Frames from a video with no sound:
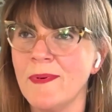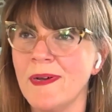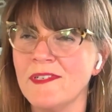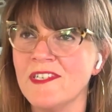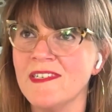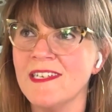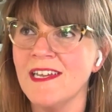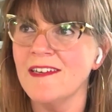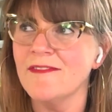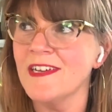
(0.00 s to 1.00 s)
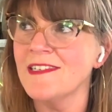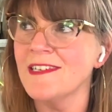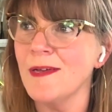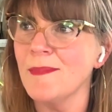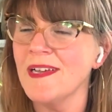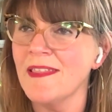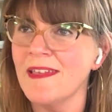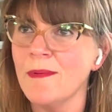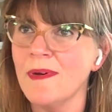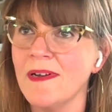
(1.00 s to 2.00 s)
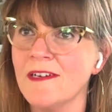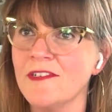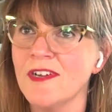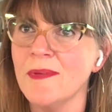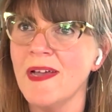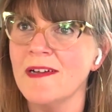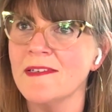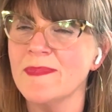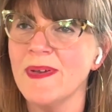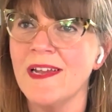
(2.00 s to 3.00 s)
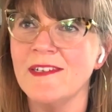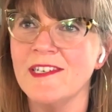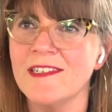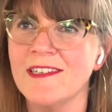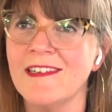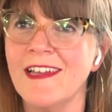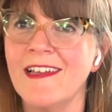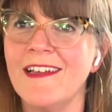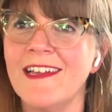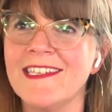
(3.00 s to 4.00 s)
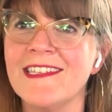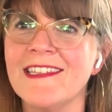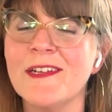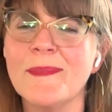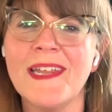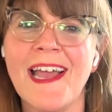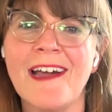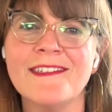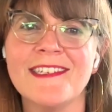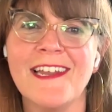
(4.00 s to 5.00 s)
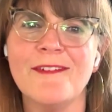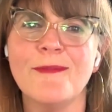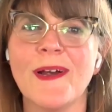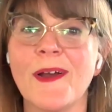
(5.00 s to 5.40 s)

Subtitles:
was just telling a friend today, I'm like, I think we're in our dream house, but it's a little bit outside of where I